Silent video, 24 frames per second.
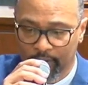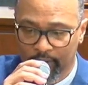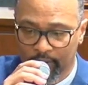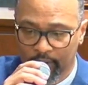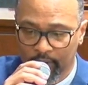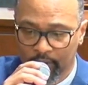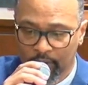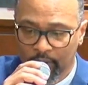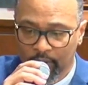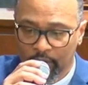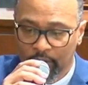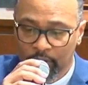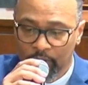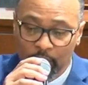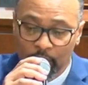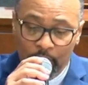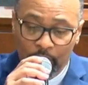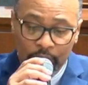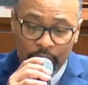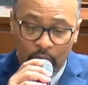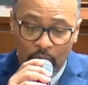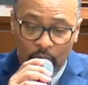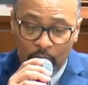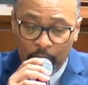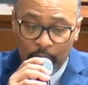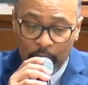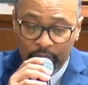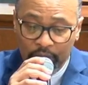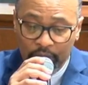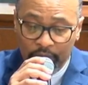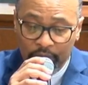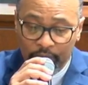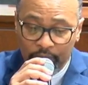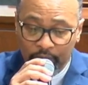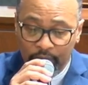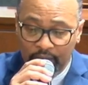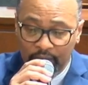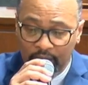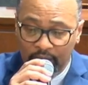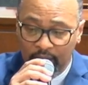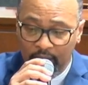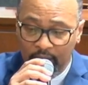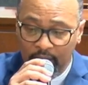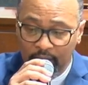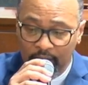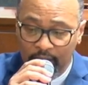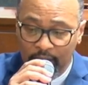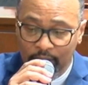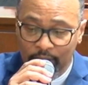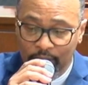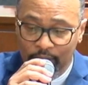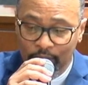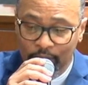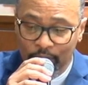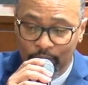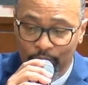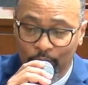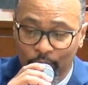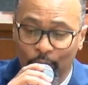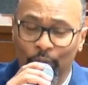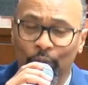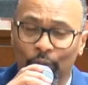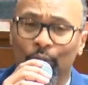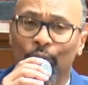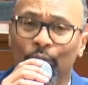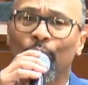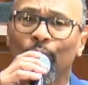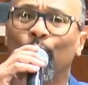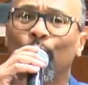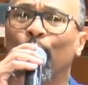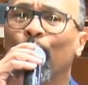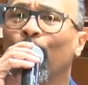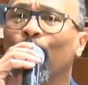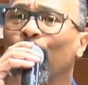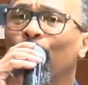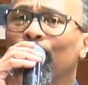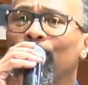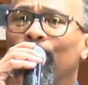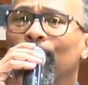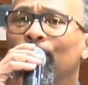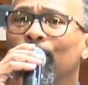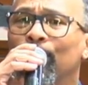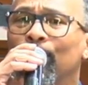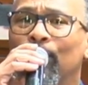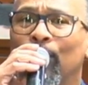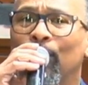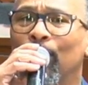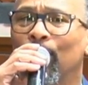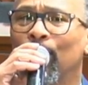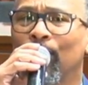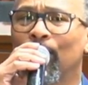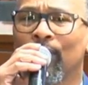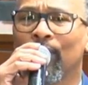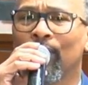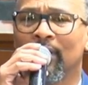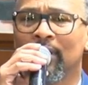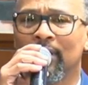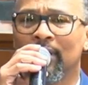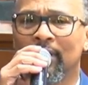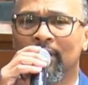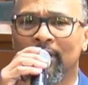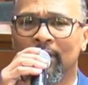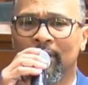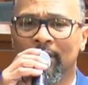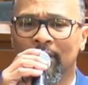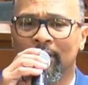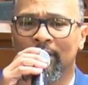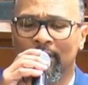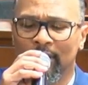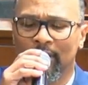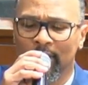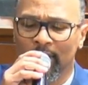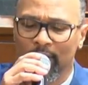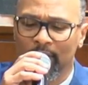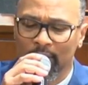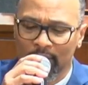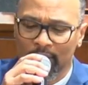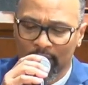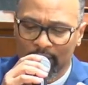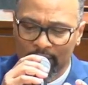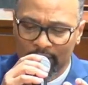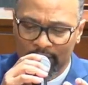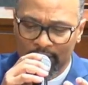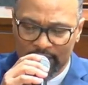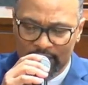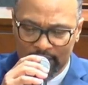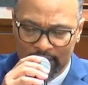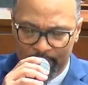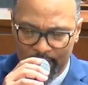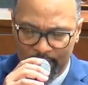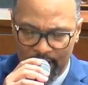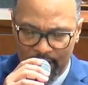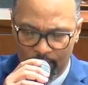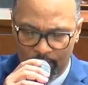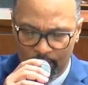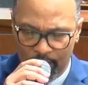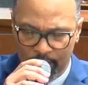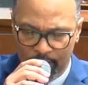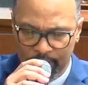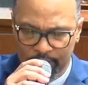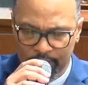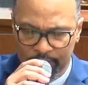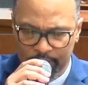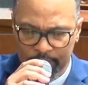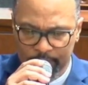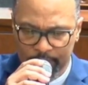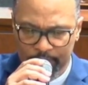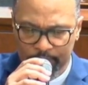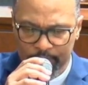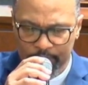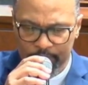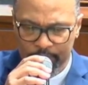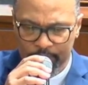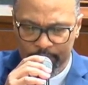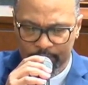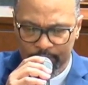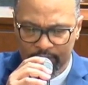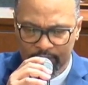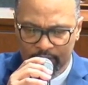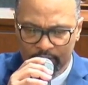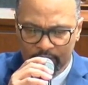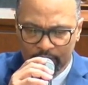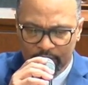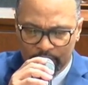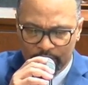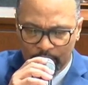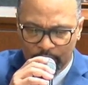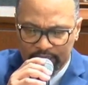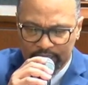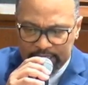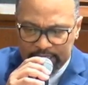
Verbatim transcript: So don't be afraid, for you're worth more than sparrows. So he says,